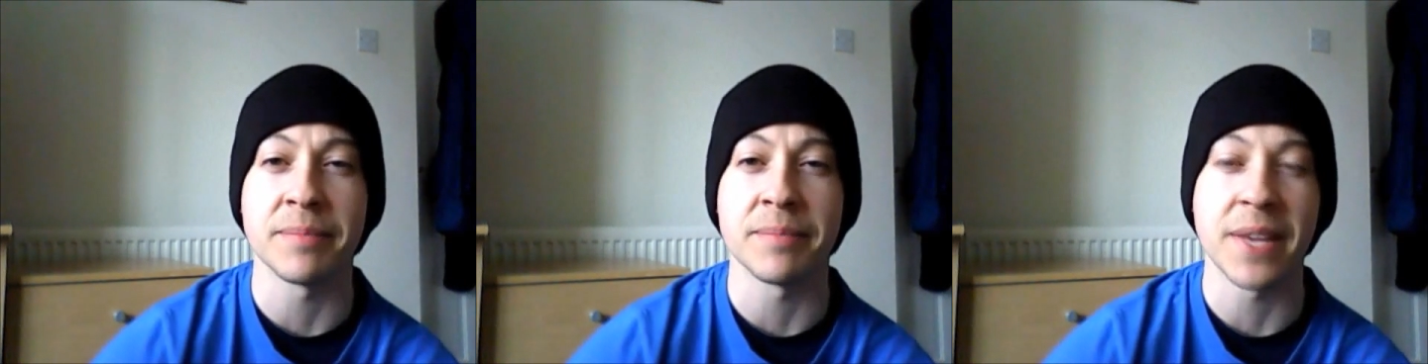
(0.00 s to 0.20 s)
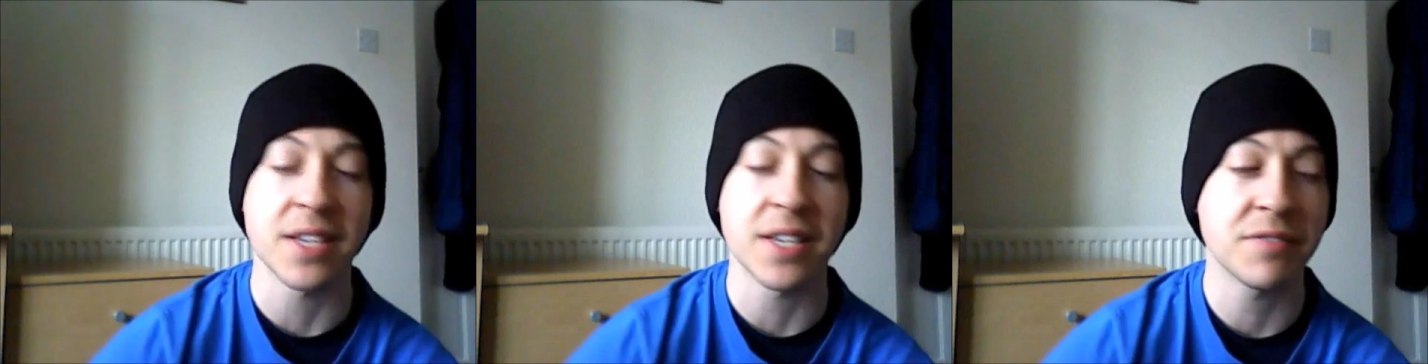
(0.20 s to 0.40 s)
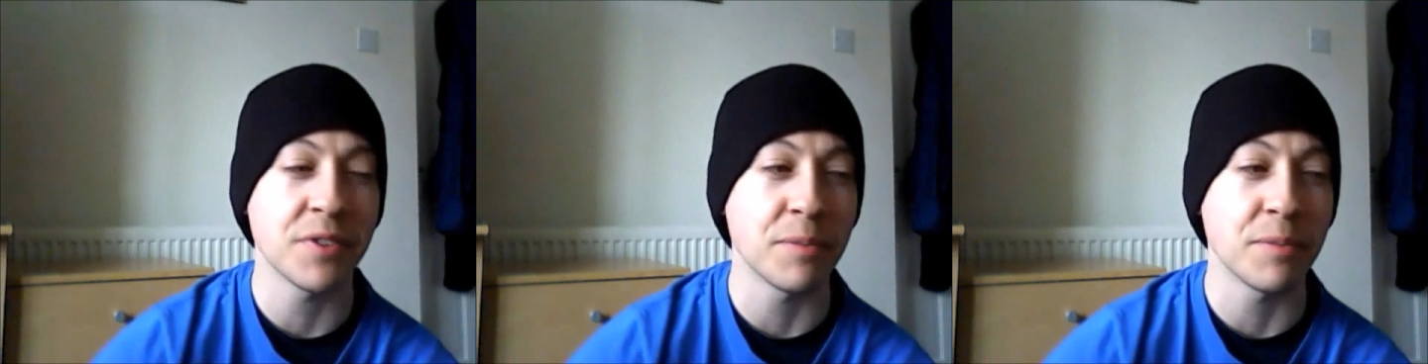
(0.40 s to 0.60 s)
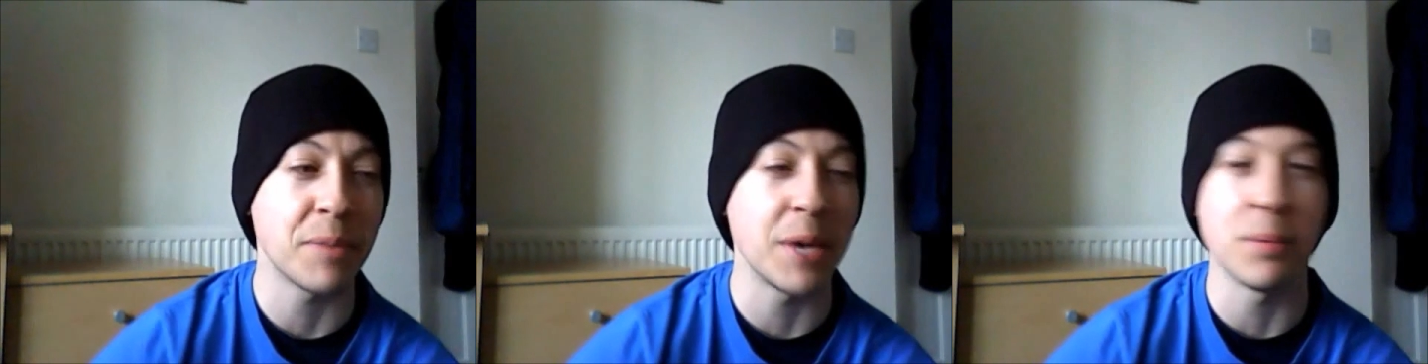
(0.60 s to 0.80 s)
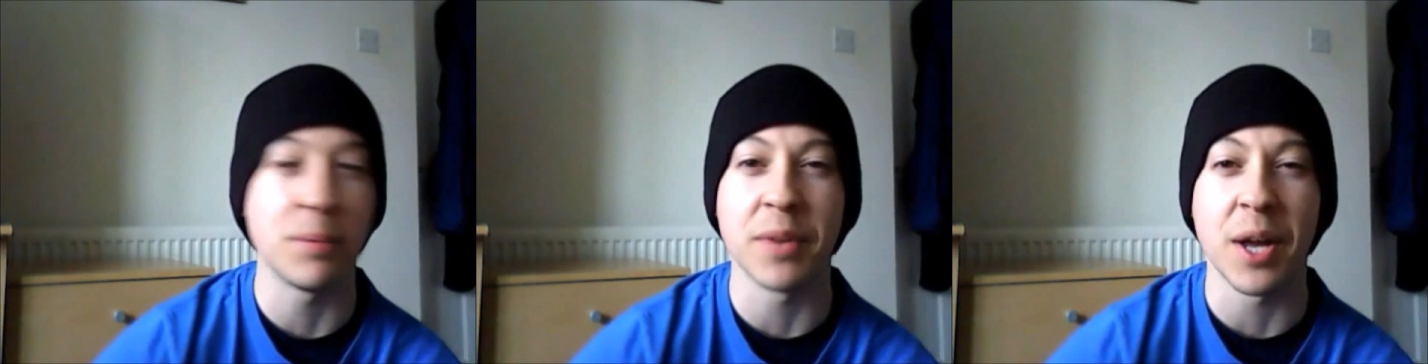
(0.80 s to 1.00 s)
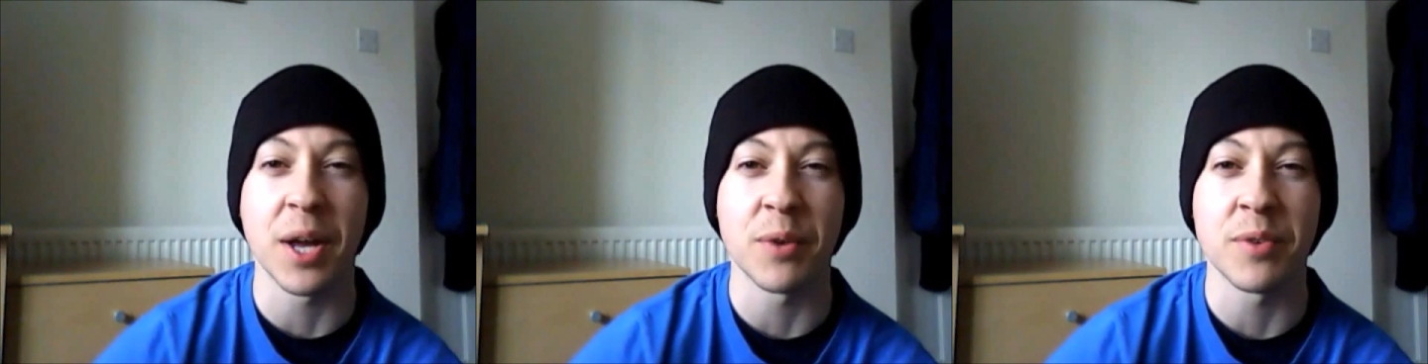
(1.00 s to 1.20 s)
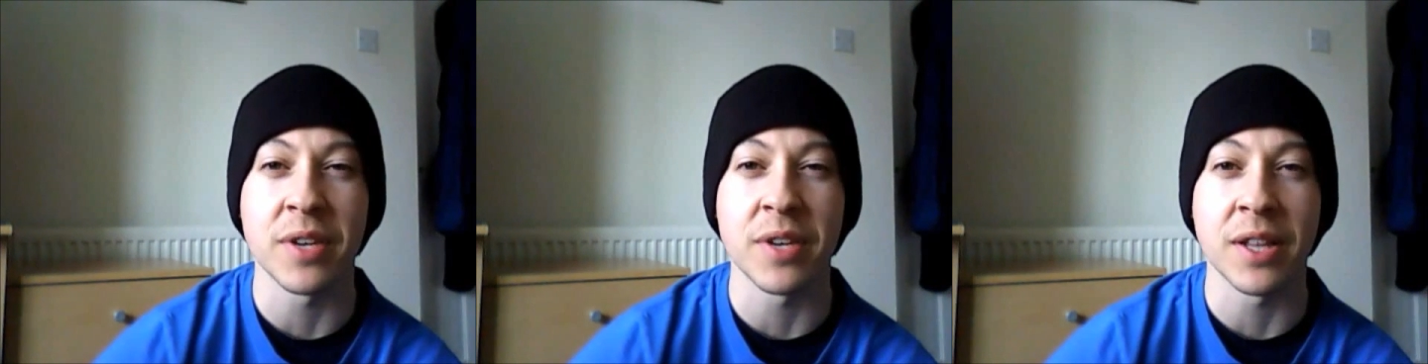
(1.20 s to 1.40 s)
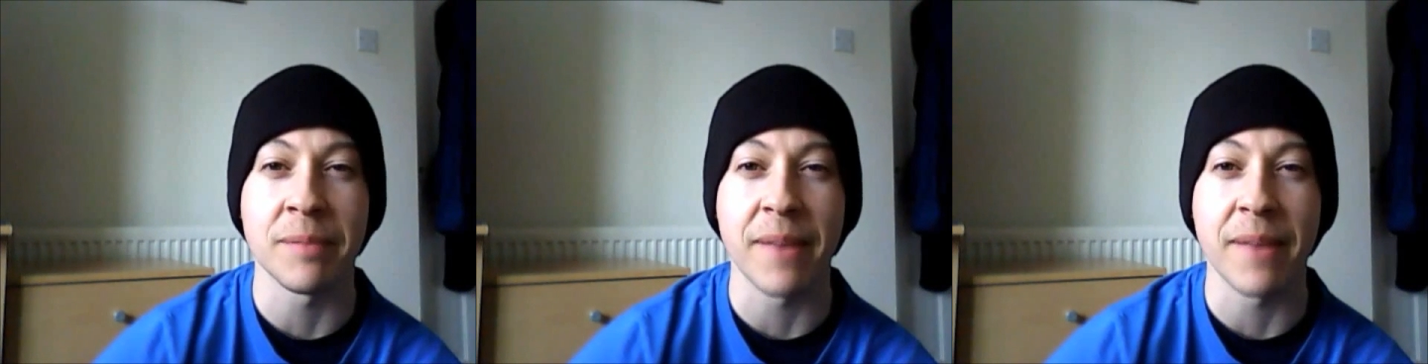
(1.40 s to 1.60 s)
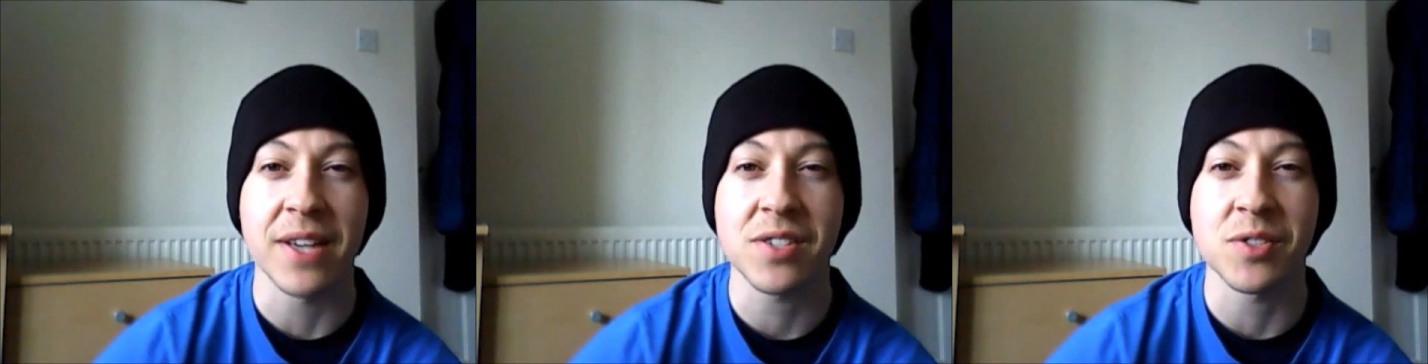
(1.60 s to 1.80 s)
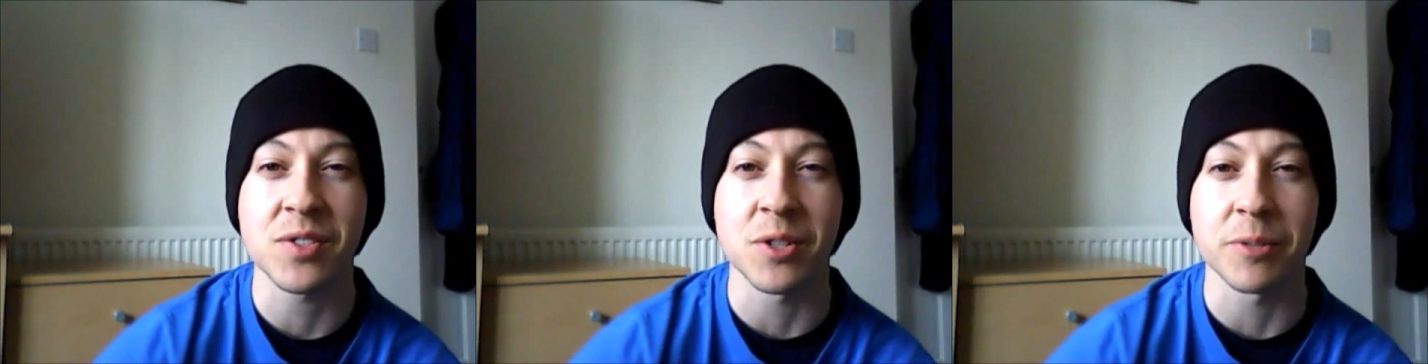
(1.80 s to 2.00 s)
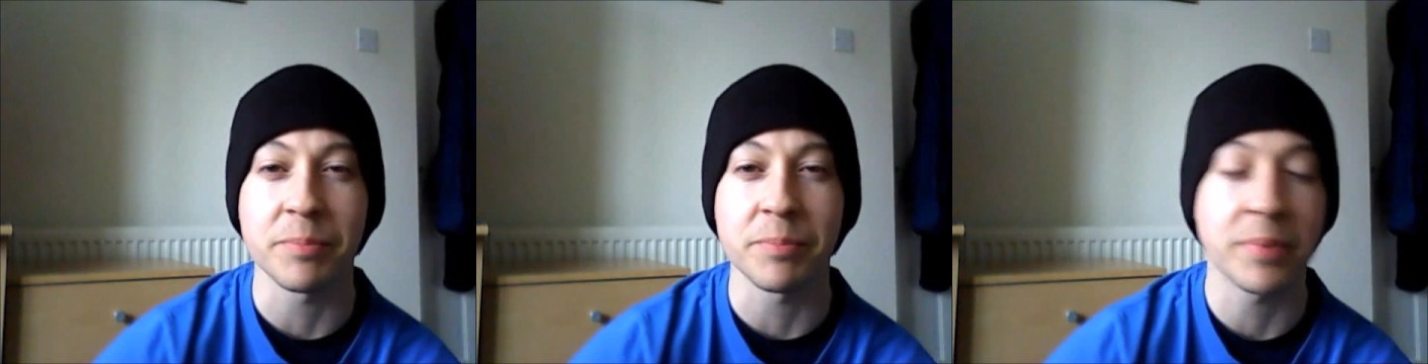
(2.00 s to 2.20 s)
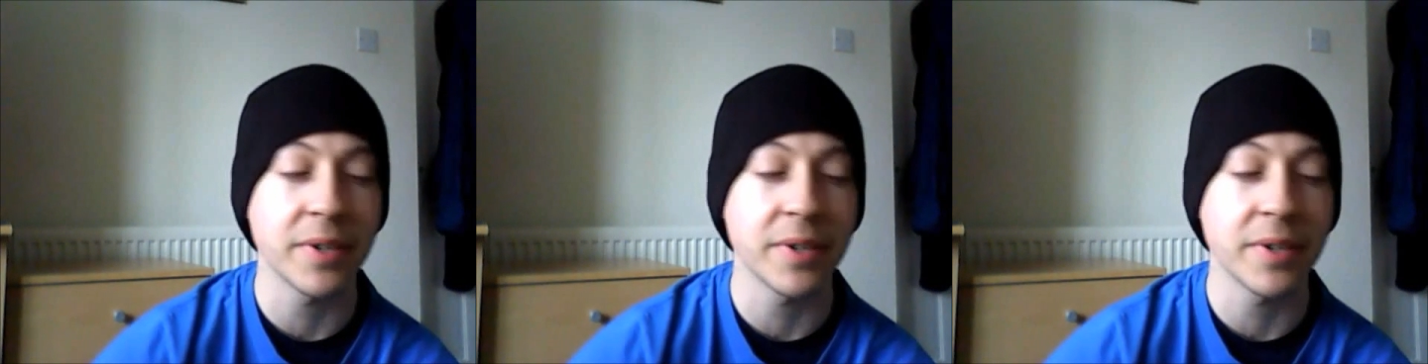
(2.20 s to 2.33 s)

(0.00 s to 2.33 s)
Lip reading: and that's for people that are really messed up.